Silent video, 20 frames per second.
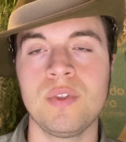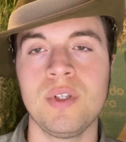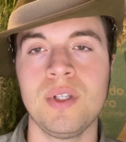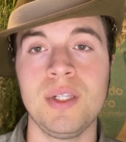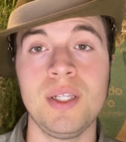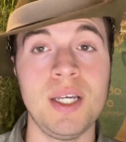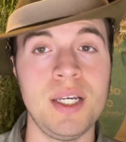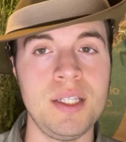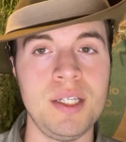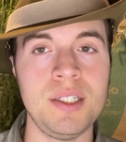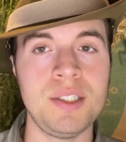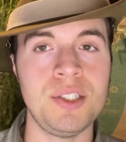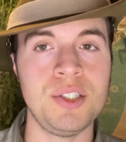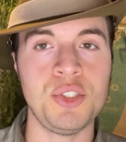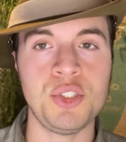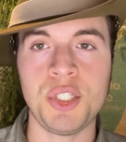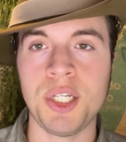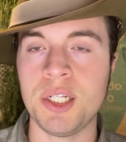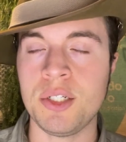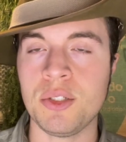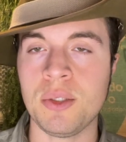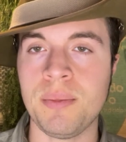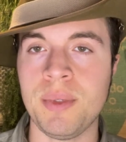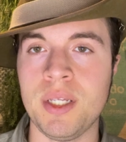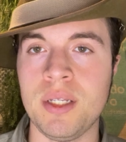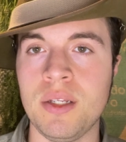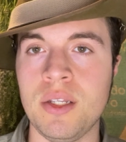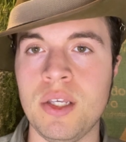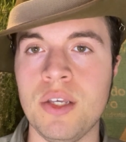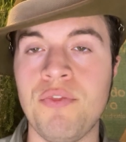Ladies and
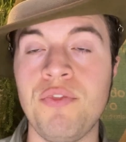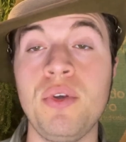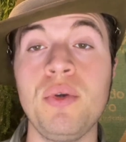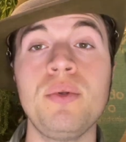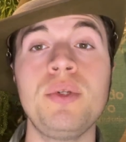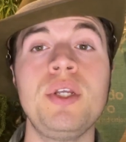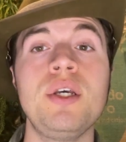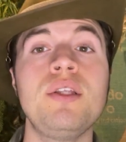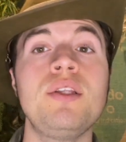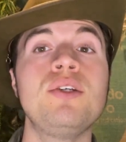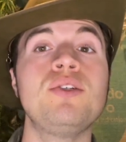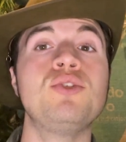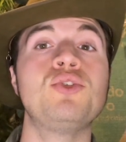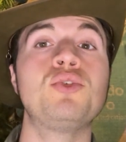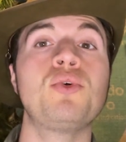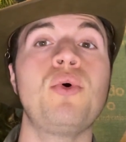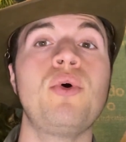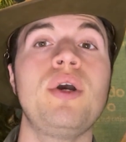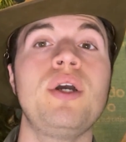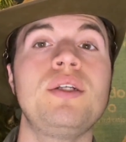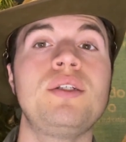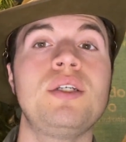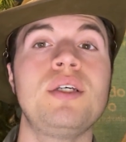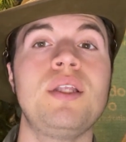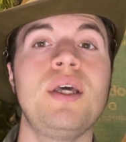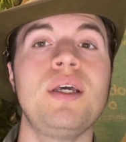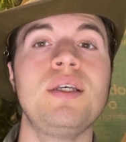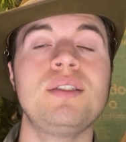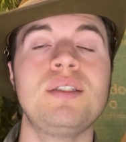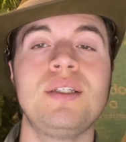gentlemen, if you did enjoy
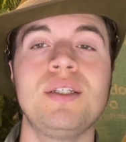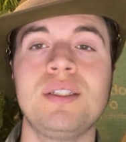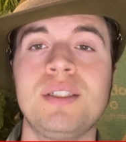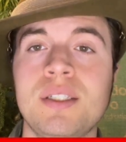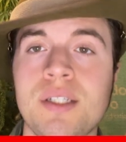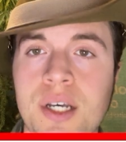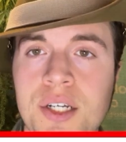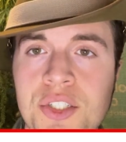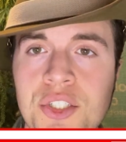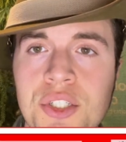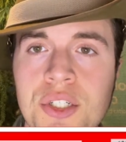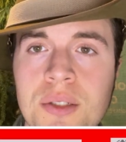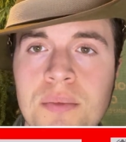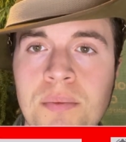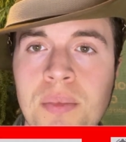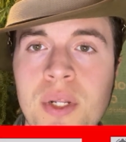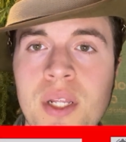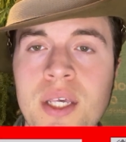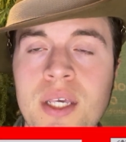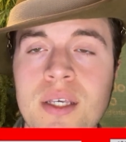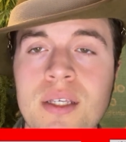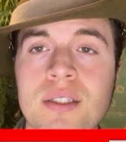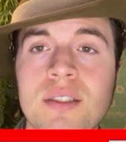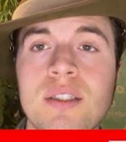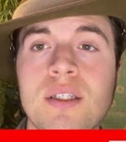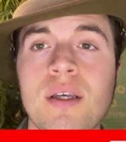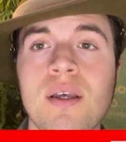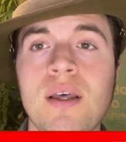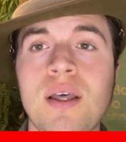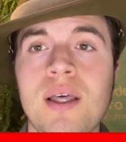today's discussion, please